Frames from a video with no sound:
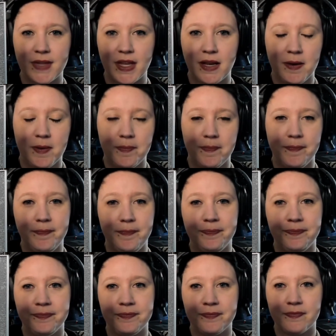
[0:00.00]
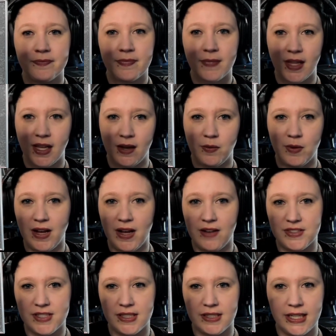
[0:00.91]
Um, I will
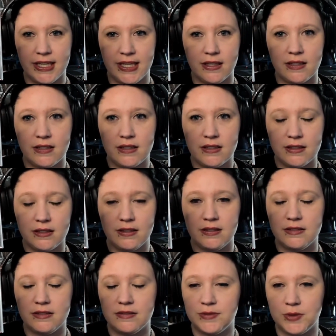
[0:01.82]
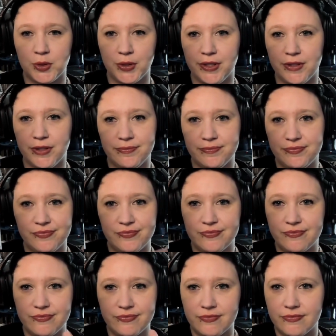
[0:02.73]
have to link or
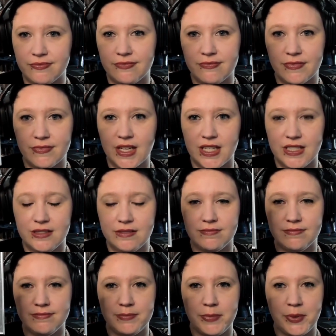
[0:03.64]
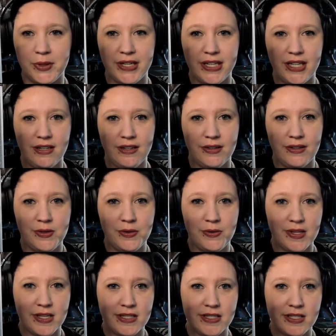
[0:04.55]
put in who
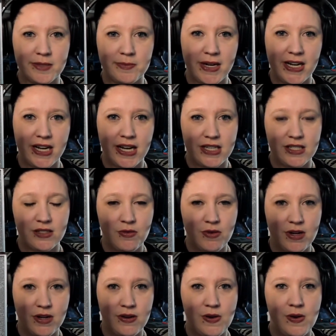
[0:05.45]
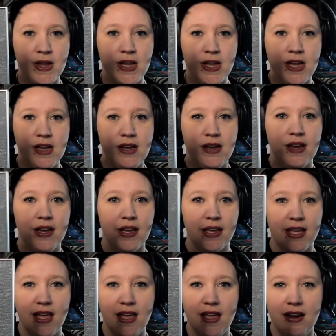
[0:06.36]
this is by, I don't know.
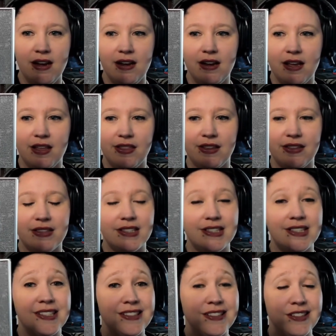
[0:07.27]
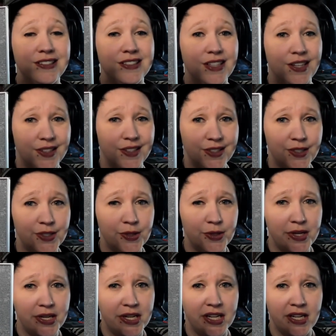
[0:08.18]
Again, I think this is a Dollar
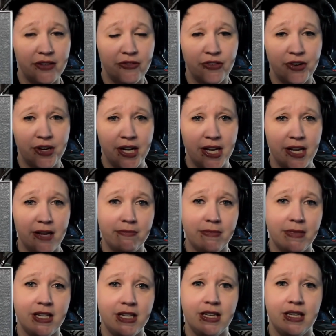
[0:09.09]
Tree frame.